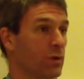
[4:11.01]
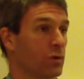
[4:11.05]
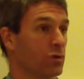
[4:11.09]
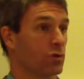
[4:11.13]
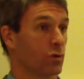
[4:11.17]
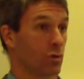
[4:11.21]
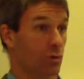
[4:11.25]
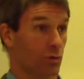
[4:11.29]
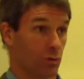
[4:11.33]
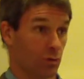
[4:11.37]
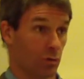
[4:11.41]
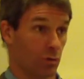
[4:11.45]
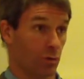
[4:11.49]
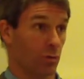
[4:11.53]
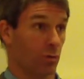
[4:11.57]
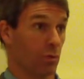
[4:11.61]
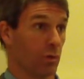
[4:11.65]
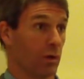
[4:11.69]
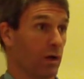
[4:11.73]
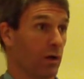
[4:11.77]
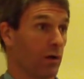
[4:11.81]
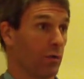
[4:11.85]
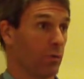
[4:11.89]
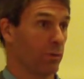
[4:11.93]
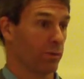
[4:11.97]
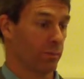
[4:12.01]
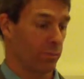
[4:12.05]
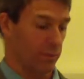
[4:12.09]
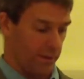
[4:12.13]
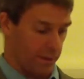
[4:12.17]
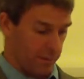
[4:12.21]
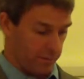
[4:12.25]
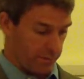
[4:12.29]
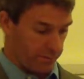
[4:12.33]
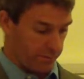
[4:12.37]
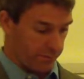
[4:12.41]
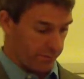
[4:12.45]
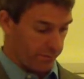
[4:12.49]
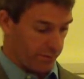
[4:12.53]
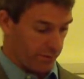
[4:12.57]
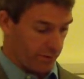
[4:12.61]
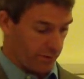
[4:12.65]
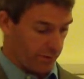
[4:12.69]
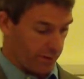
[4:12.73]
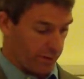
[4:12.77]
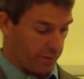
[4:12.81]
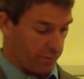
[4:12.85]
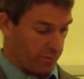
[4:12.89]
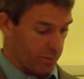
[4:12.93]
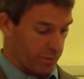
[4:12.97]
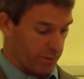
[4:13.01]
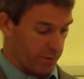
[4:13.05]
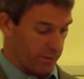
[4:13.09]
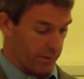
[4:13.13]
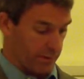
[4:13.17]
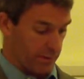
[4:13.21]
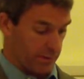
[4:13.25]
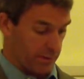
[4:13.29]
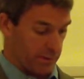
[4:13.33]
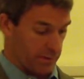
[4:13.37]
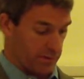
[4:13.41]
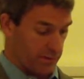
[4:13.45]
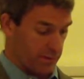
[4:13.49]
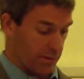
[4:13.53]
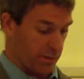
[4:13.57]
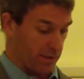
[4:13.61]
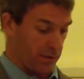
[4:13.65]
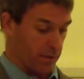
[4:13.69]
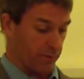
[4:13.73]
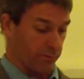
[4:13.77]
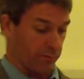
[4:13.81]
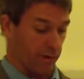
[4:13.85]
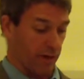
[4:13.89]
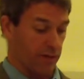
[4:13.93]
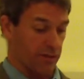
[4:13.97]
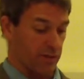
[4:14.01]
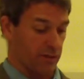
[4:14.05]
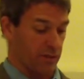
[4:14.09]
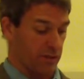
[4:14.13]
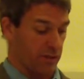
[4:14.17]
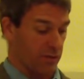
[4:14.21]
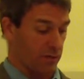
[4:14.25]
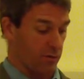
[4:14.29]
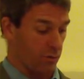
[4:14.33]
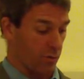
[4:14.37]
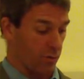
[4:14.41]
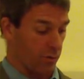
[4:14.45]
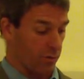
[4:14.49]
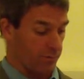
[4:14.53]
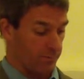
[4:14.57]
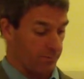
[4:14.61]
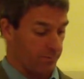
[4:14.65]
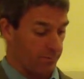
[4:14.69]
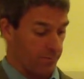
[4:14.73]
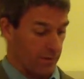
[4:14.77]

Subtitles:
George Orwell would be very pleased. He could write a sequel.